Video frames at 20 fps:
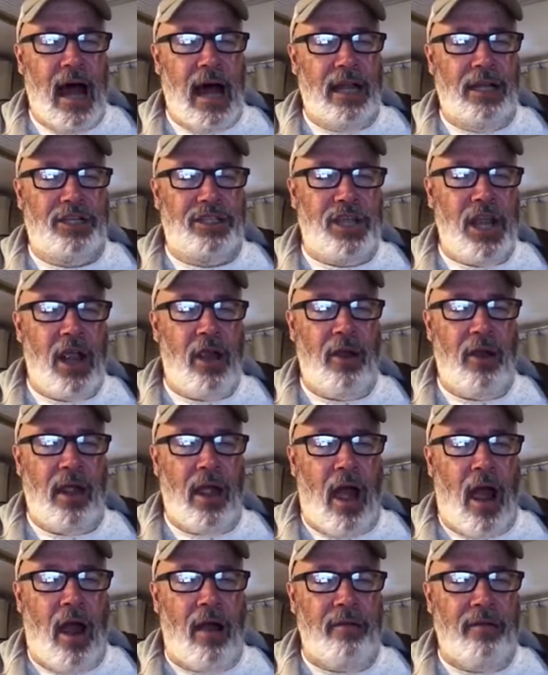Jerry,
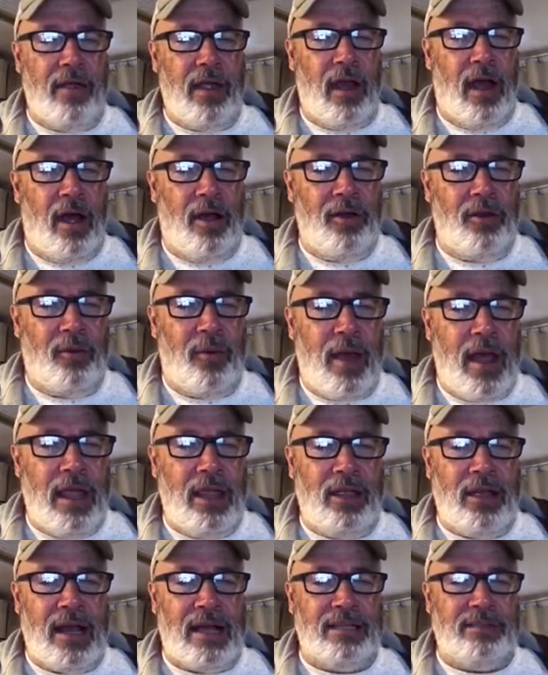RV Underway,
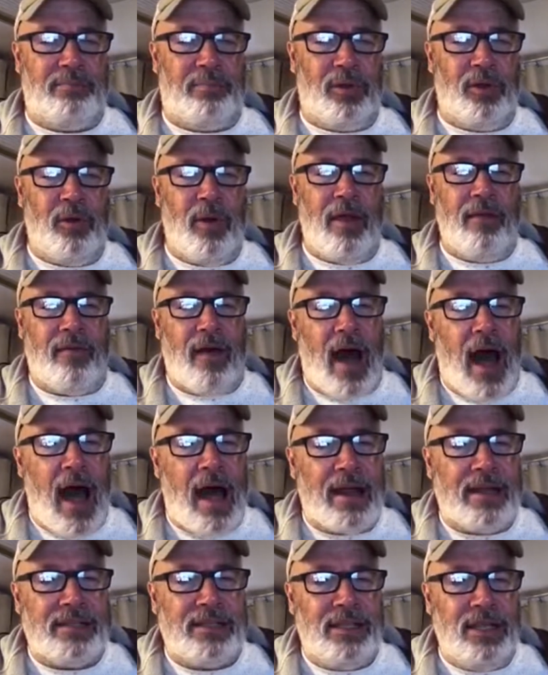you guys, Blue Wave
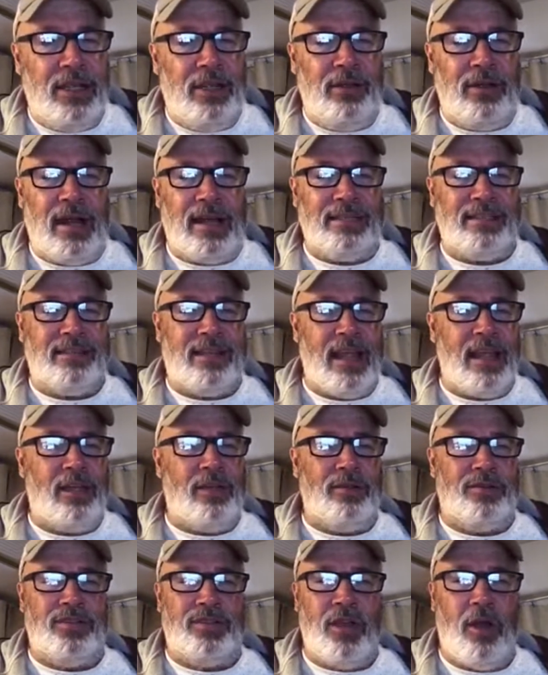Odyssey, you guys, thank you
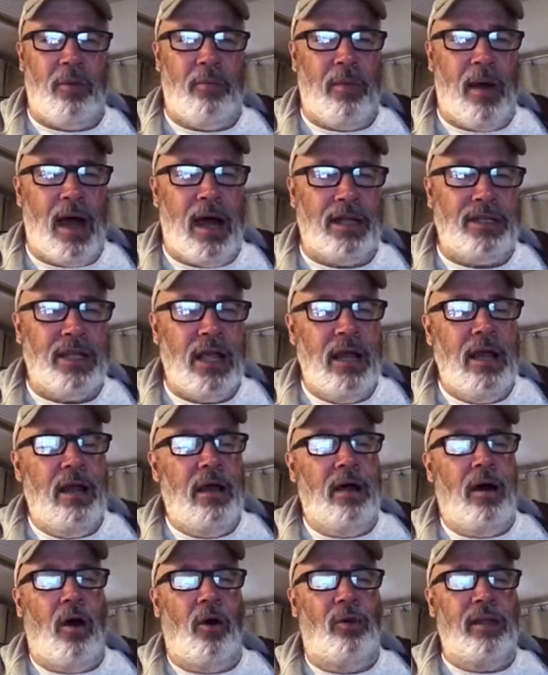so much.
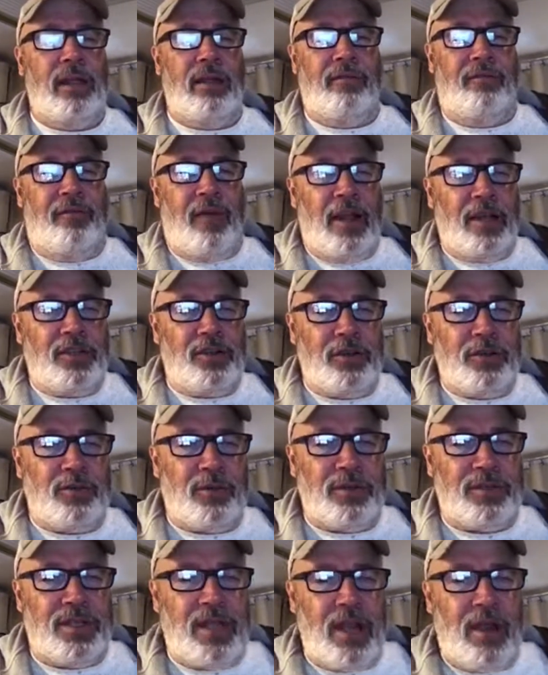Only Adventures
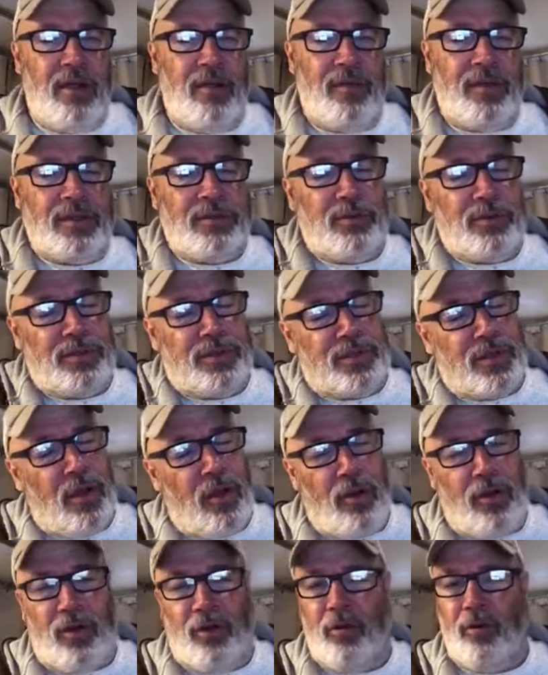was here. This was
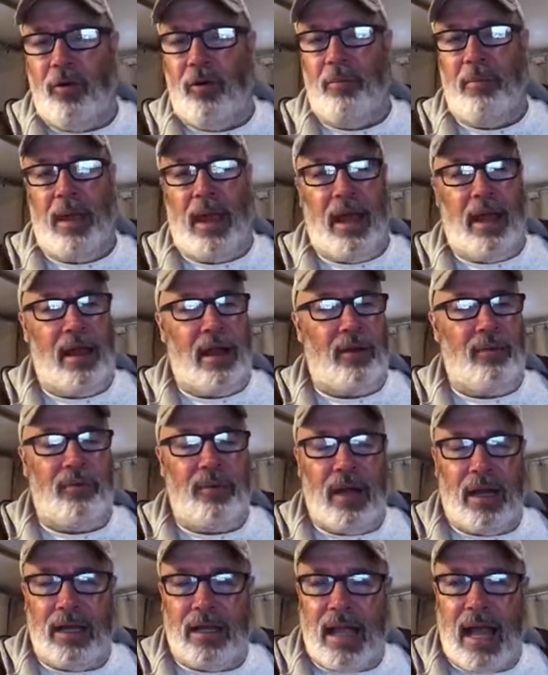so cool, man.
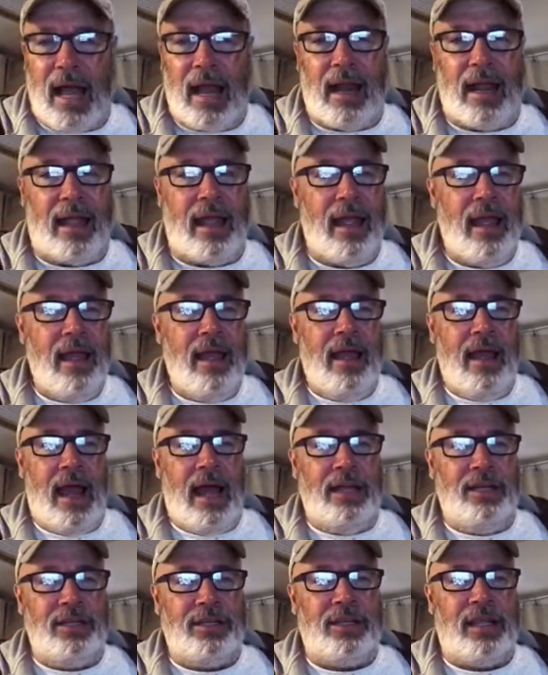I
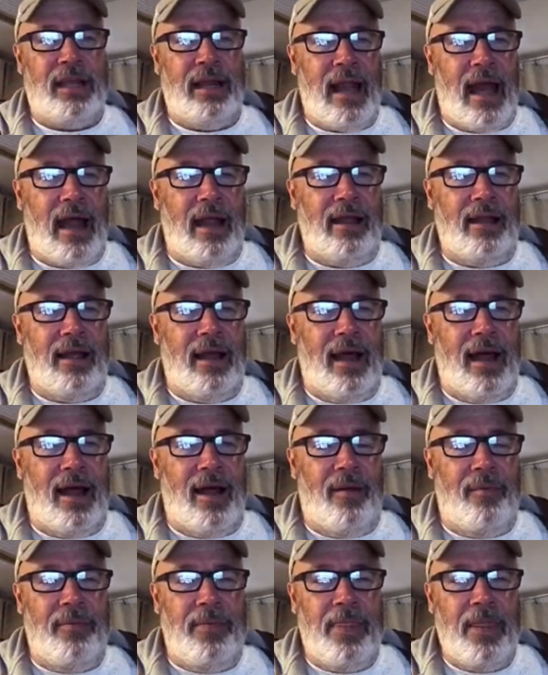just cannot
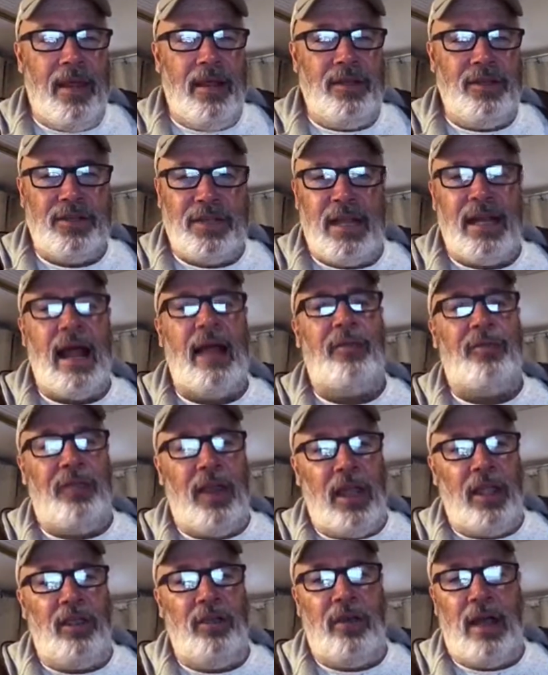
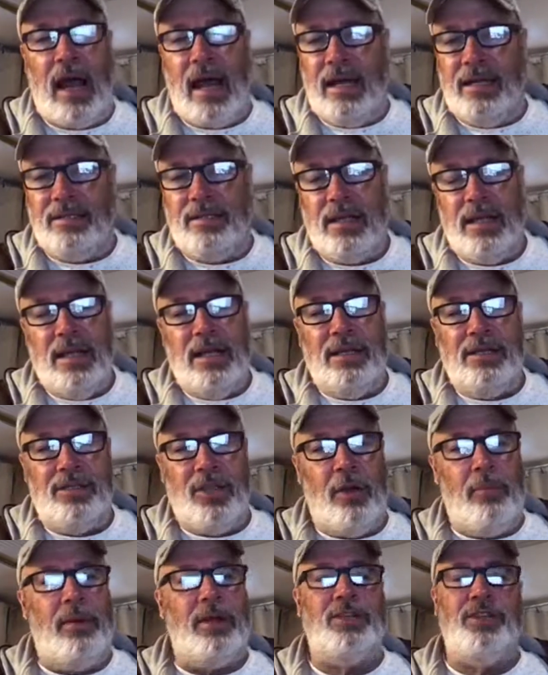thank you guys so
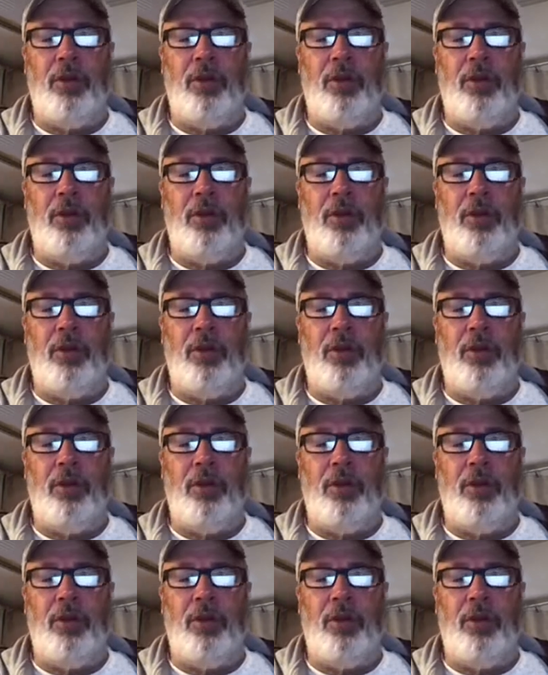much.